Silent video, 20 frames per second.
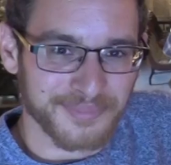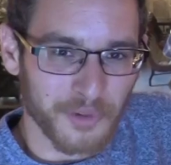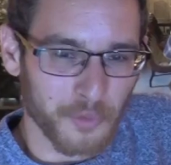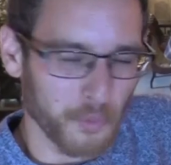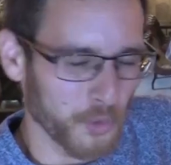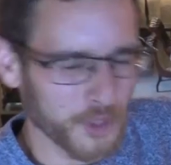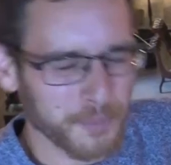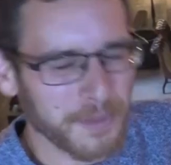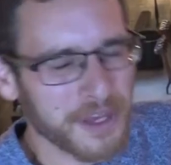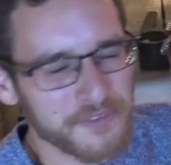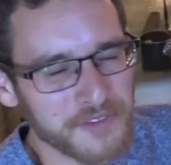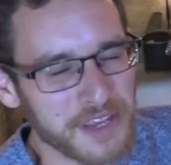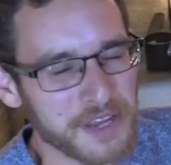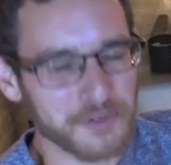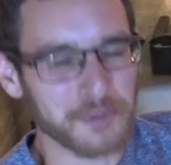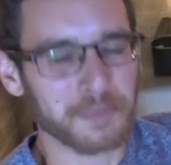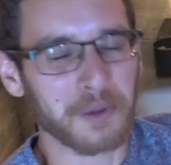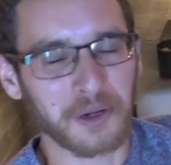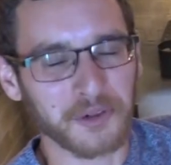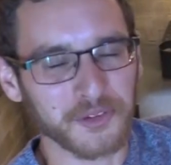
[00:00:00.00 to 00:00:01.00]
One of my
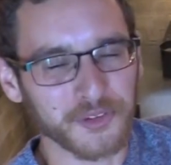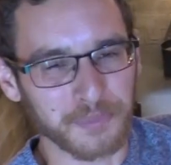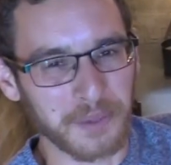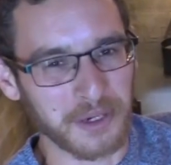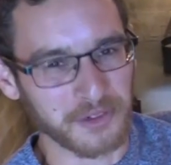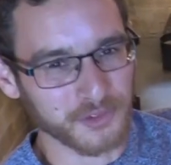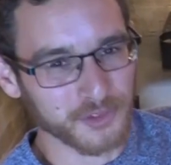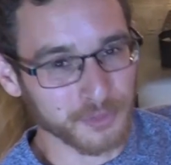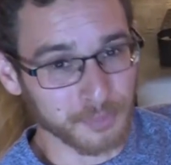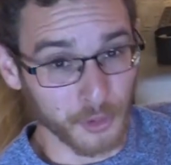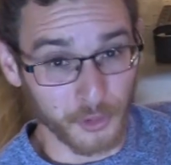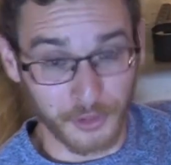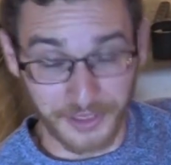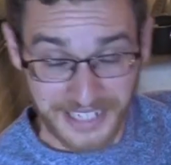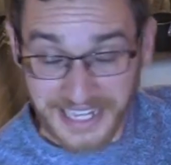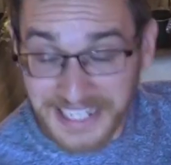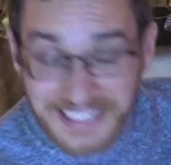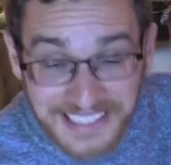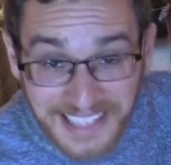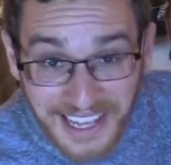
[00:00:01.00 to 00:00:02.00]
favourite parts about
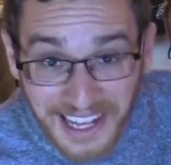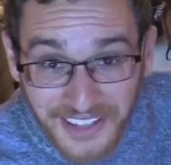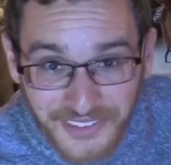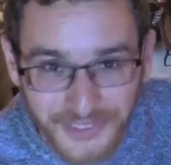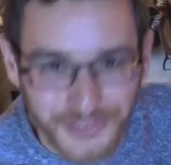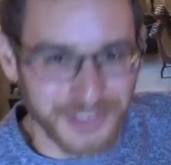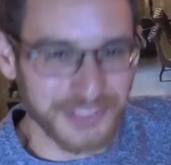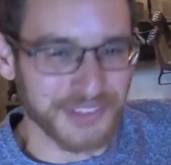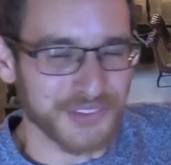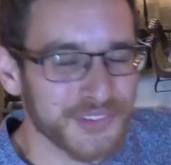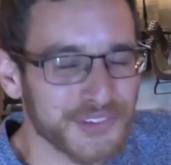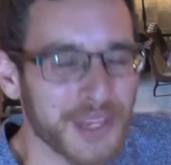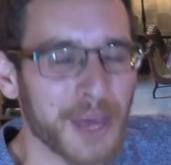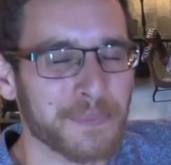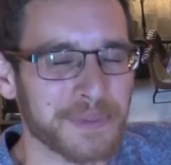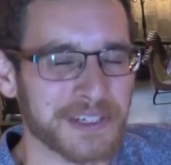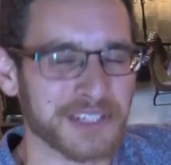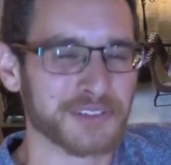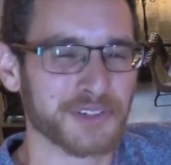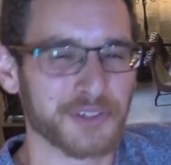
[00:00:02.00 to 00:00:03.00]
exploring any castle is
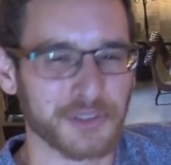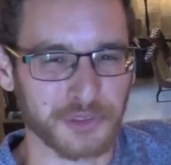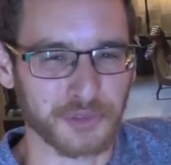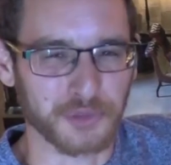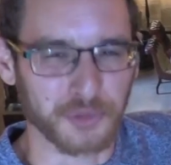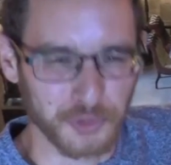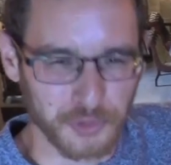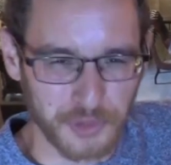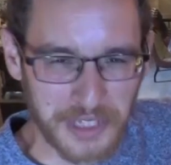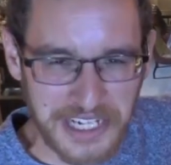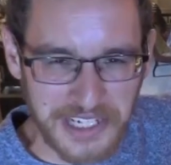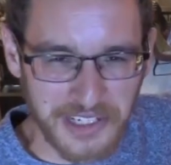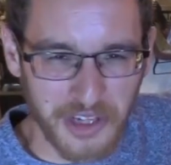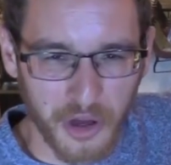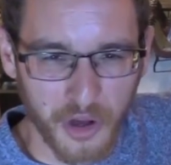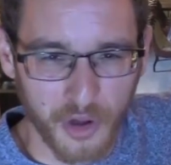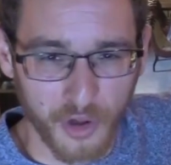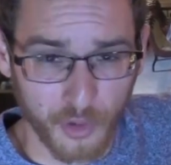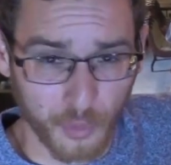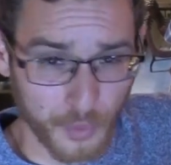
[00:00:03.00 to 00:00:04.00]
stepping into the Great
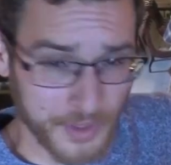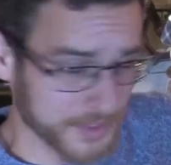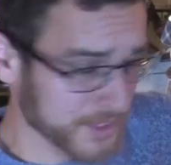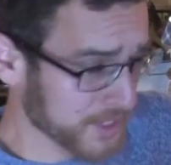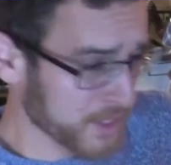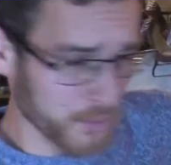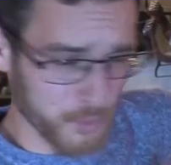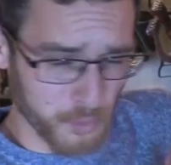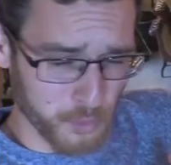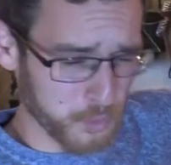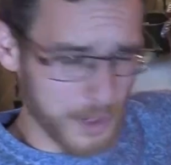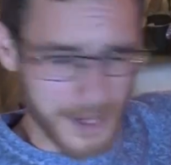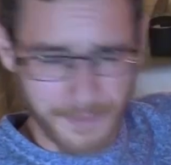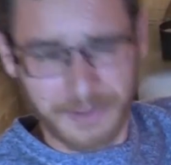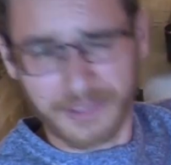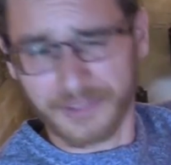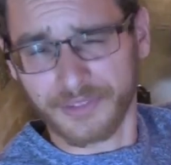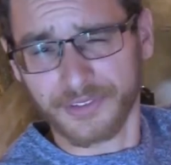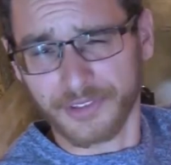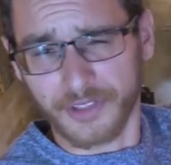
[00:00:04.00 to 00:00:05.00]
Hall with
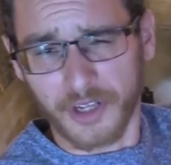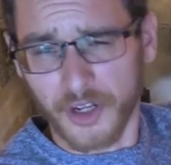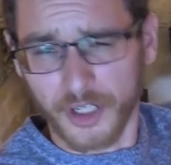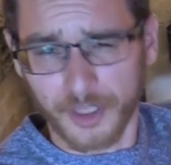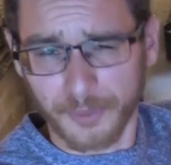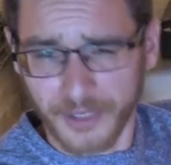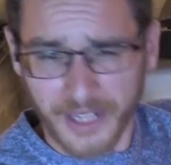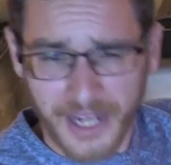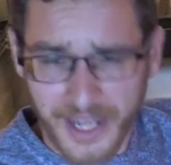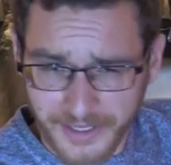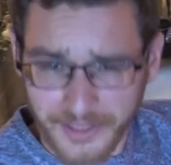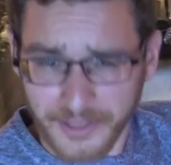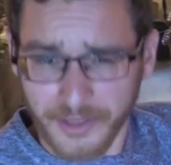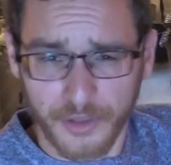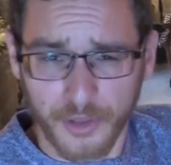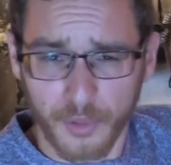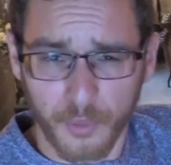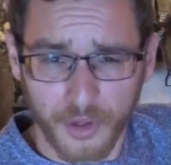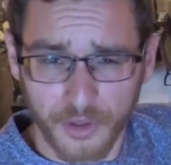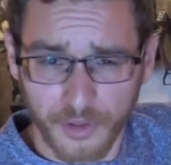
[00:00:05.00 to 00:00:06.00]
weapons and armour hanging on
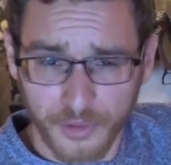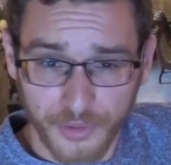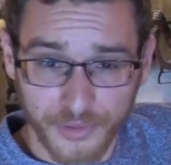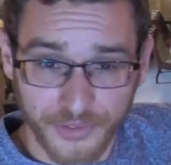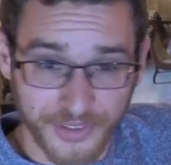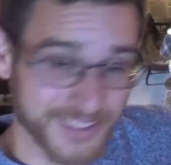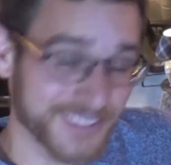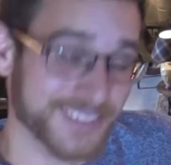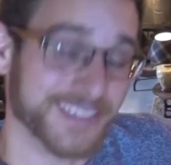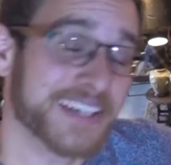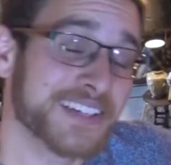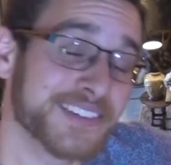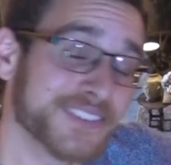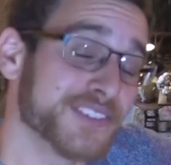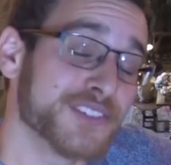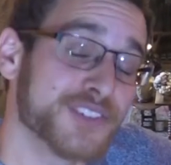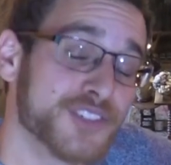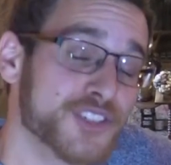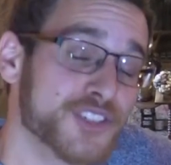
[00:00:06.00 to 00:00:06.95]
the walls and knights in